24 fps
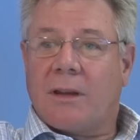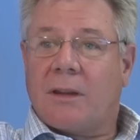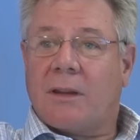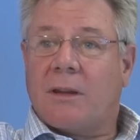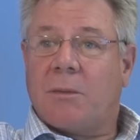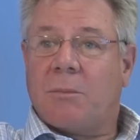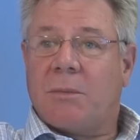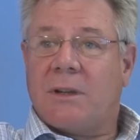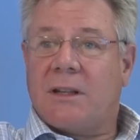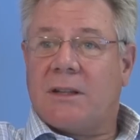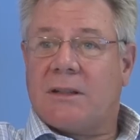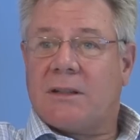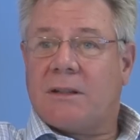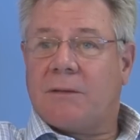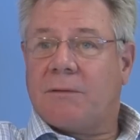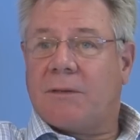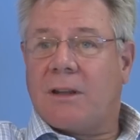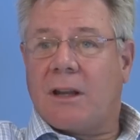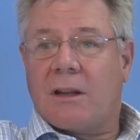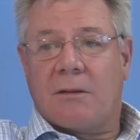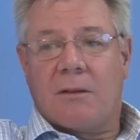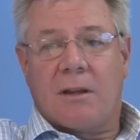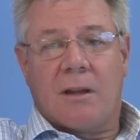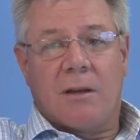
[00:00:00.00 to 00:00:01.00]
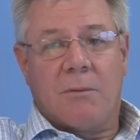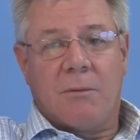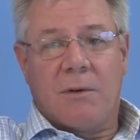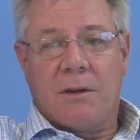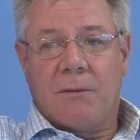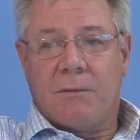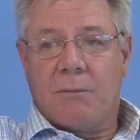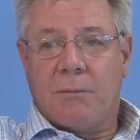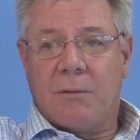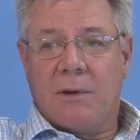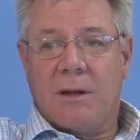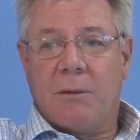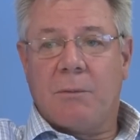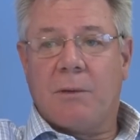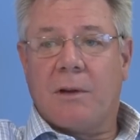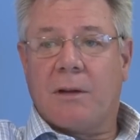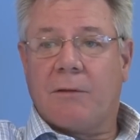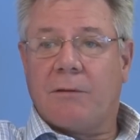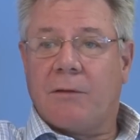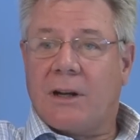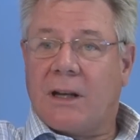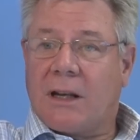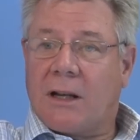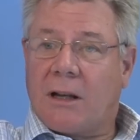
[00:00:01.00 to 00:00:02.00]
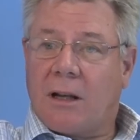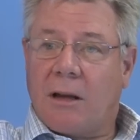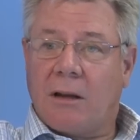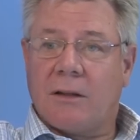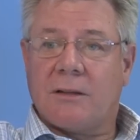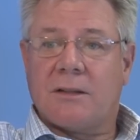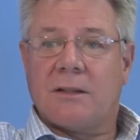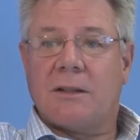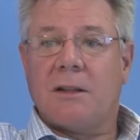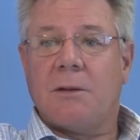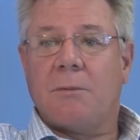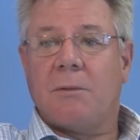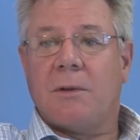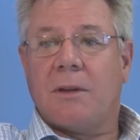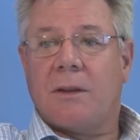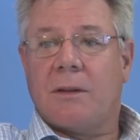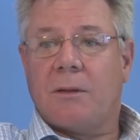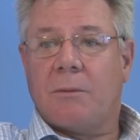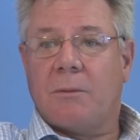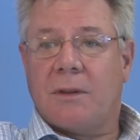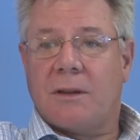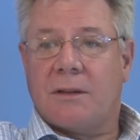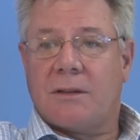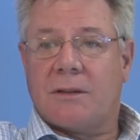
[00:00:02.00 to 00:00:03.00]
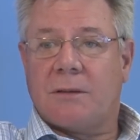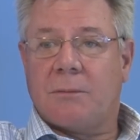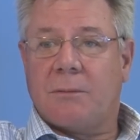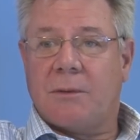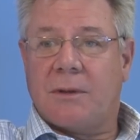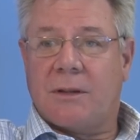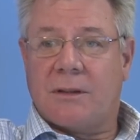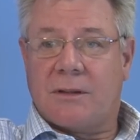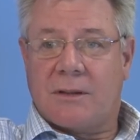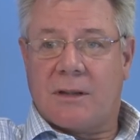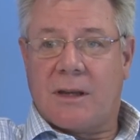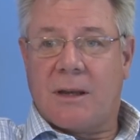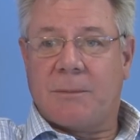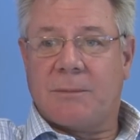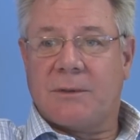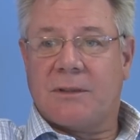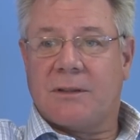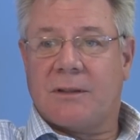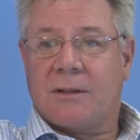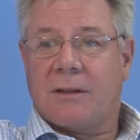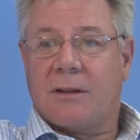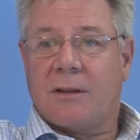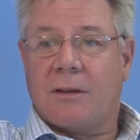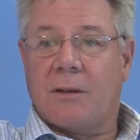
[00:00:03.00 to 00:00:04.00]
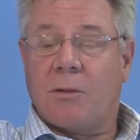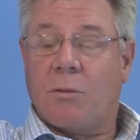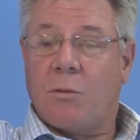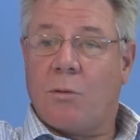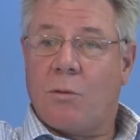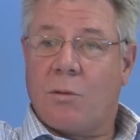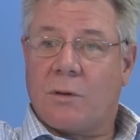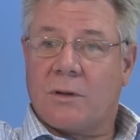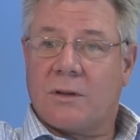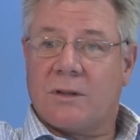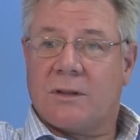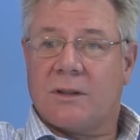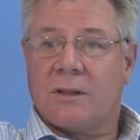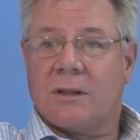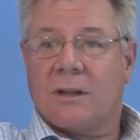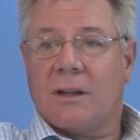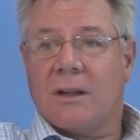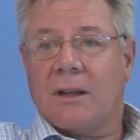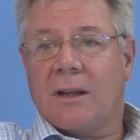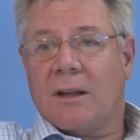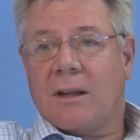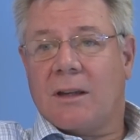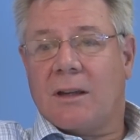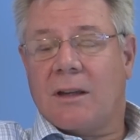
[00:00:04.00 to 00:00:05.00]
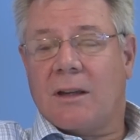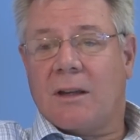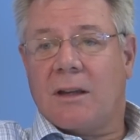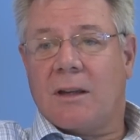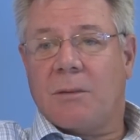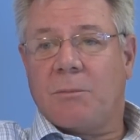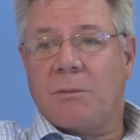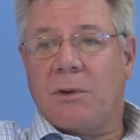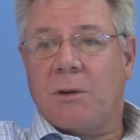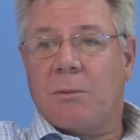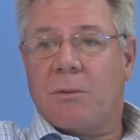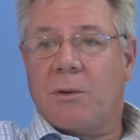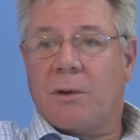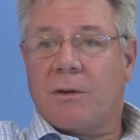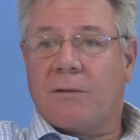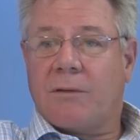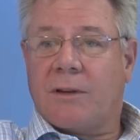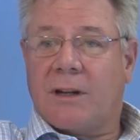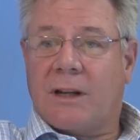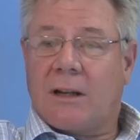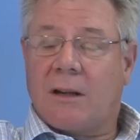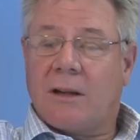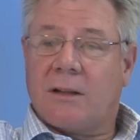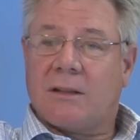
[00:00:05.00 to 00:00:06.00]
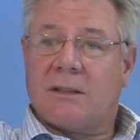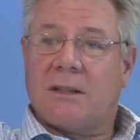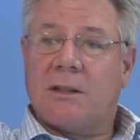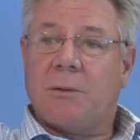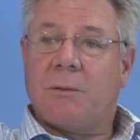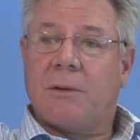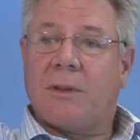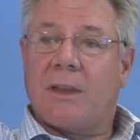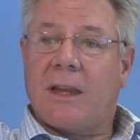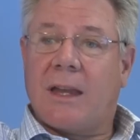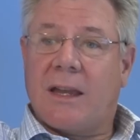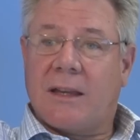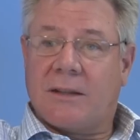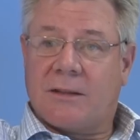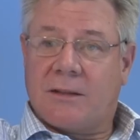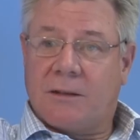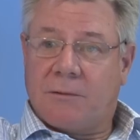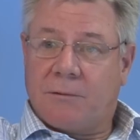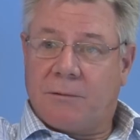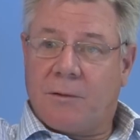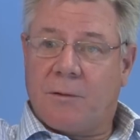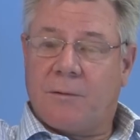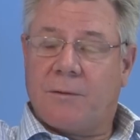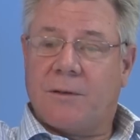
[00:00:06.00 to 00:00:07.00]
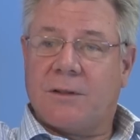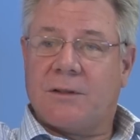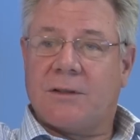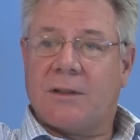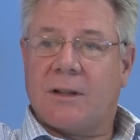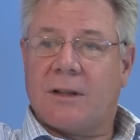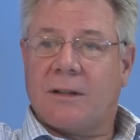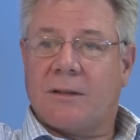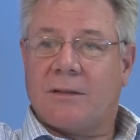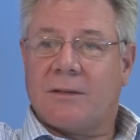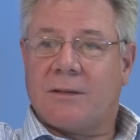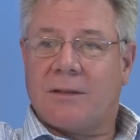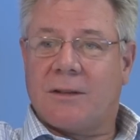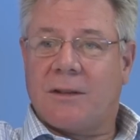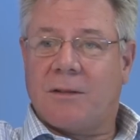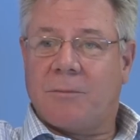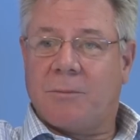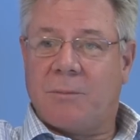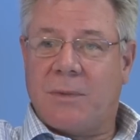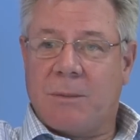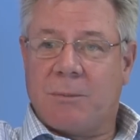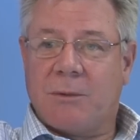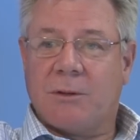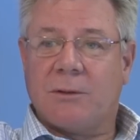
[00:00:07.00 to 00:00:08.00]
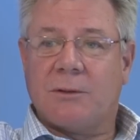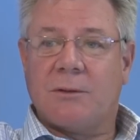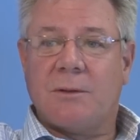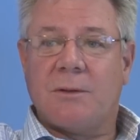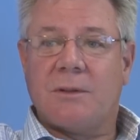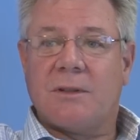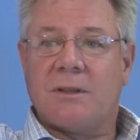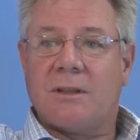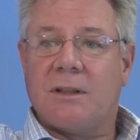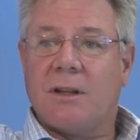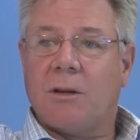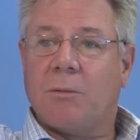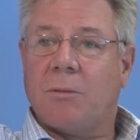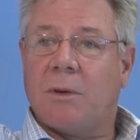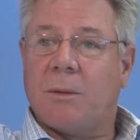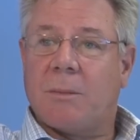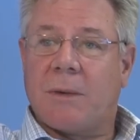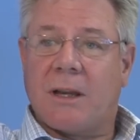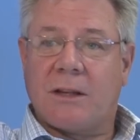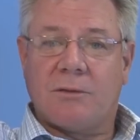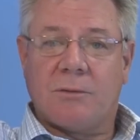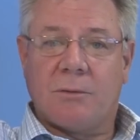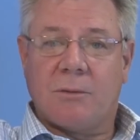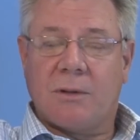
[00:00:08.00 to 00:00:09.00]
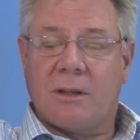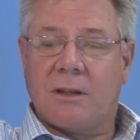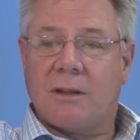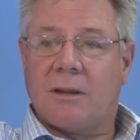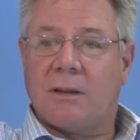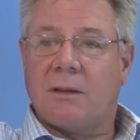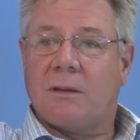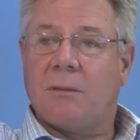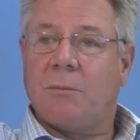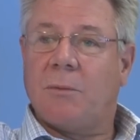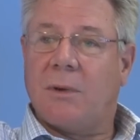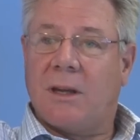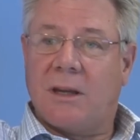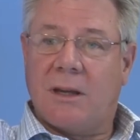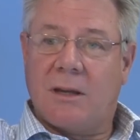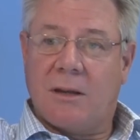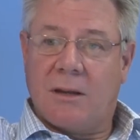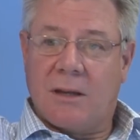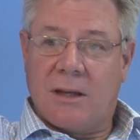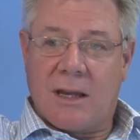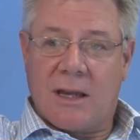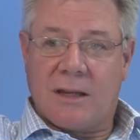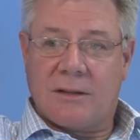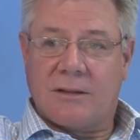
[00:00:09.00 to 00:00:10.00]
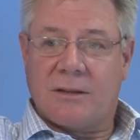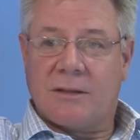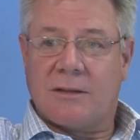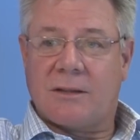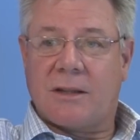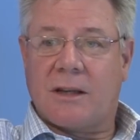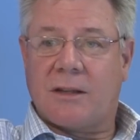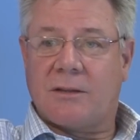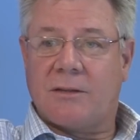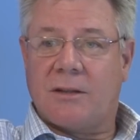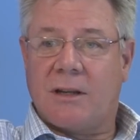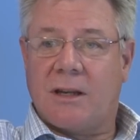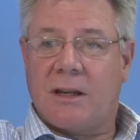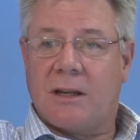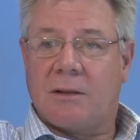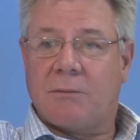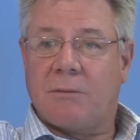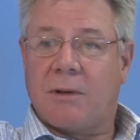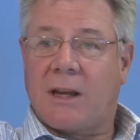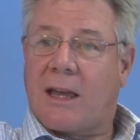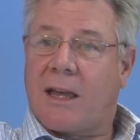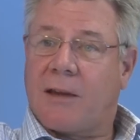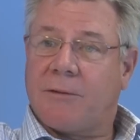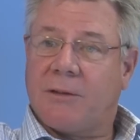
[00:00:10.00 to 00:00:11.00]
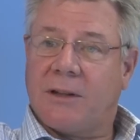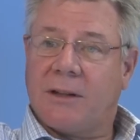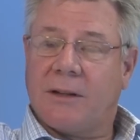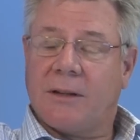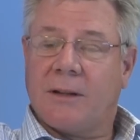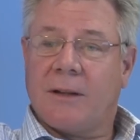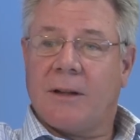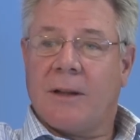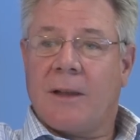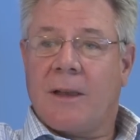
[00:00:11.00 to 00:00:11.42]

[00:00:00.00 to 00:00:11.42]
that the police have done. Uh, we've, we work very closely with, with, the, with the S A Ps, the Hawks. Um, we work very closely with asset forfeiture. So if people do steal, we make sure that we, the assets actually get recovered.